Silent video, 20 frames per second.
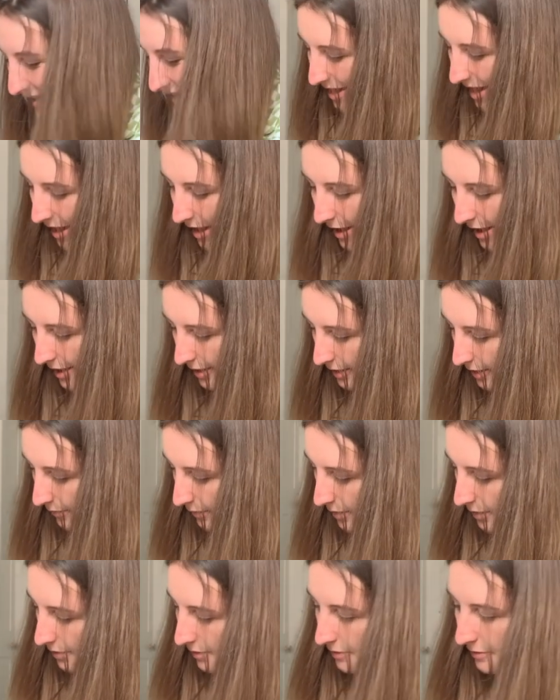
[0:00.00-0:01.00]
Here we
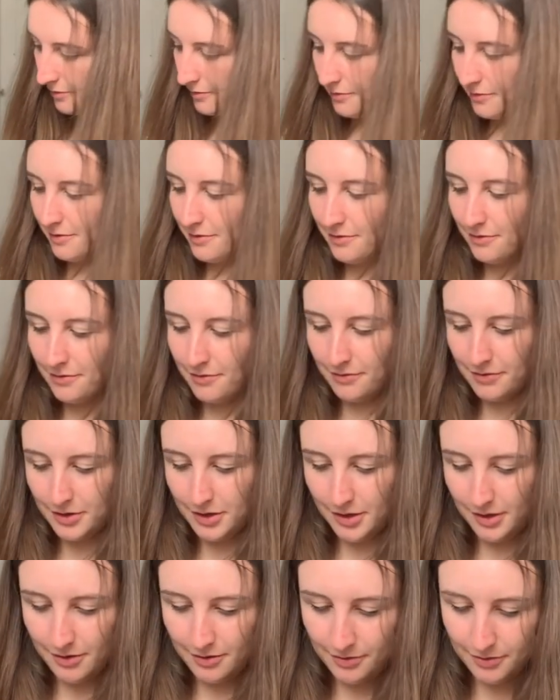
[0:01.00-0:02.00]
go. Oh,
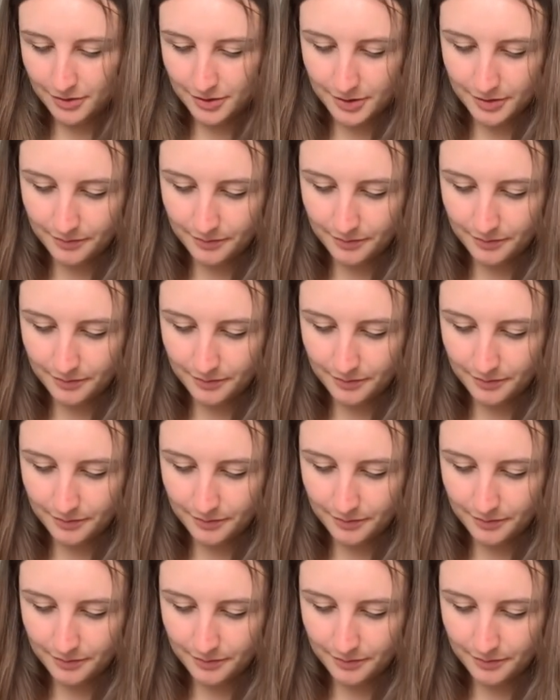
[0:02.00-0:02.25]
cute.